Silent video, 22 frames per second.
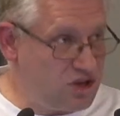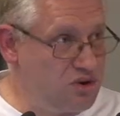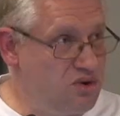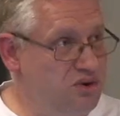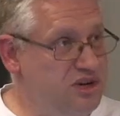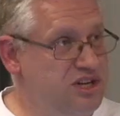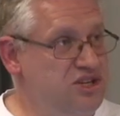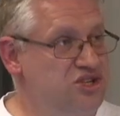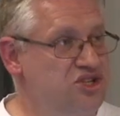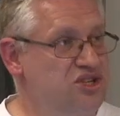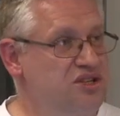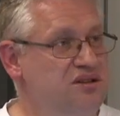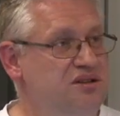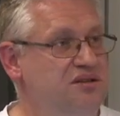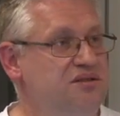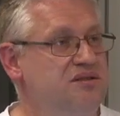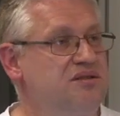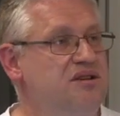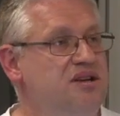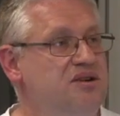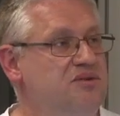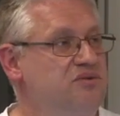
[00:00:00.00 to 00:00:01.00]

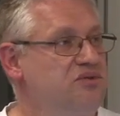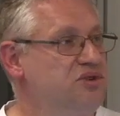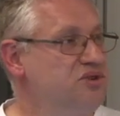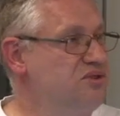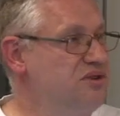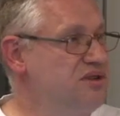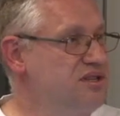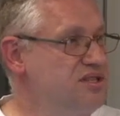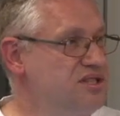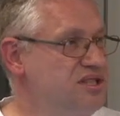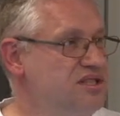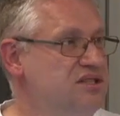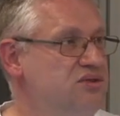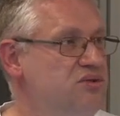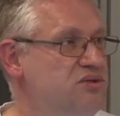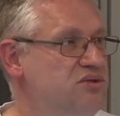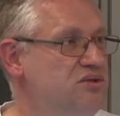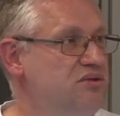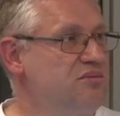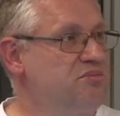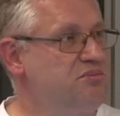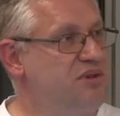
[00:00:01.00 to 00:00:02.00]
original routines
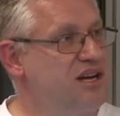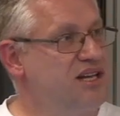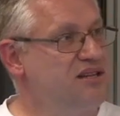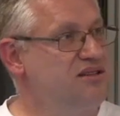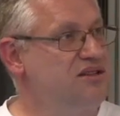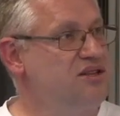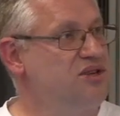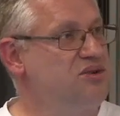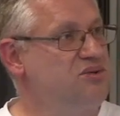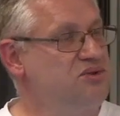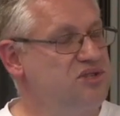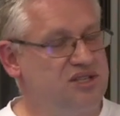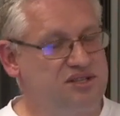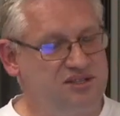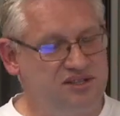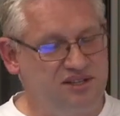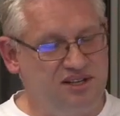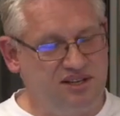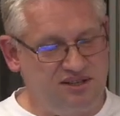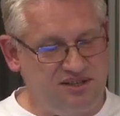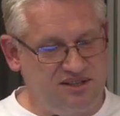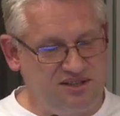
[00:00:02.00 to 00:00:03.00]
do, but
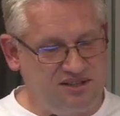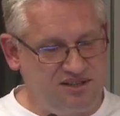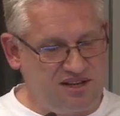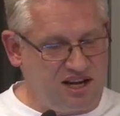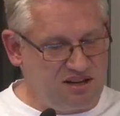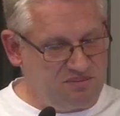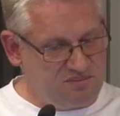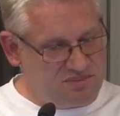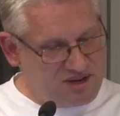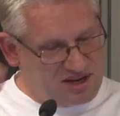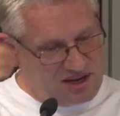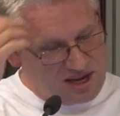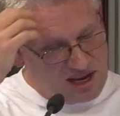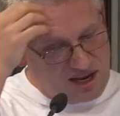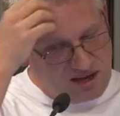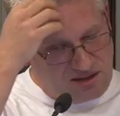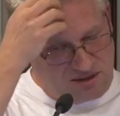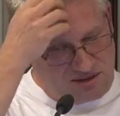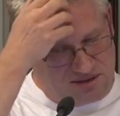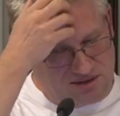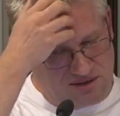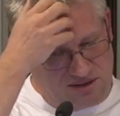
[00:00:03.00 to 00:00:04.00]
uses these
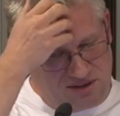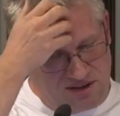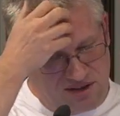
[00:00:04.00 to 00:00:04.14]
8x8